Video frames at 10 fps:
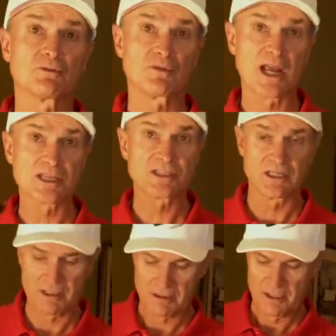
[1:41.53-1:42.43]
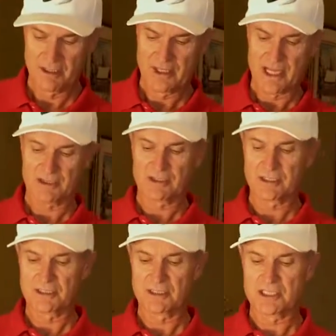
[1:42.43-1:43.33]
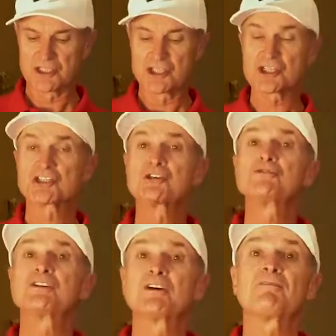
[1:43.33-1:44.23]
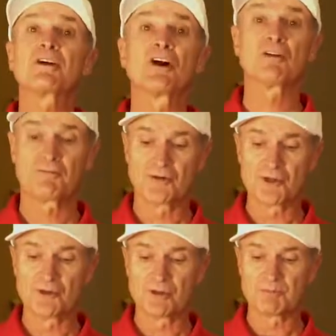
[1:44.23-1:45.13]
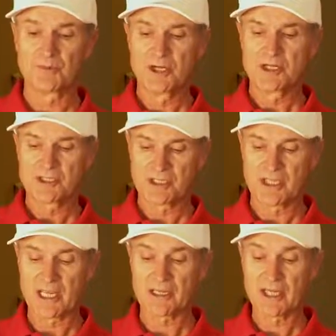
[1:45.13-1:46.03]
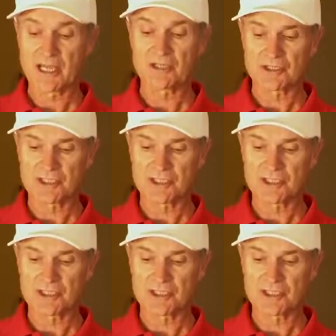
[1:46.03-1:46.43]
resin, it's just too difficult for you to get that to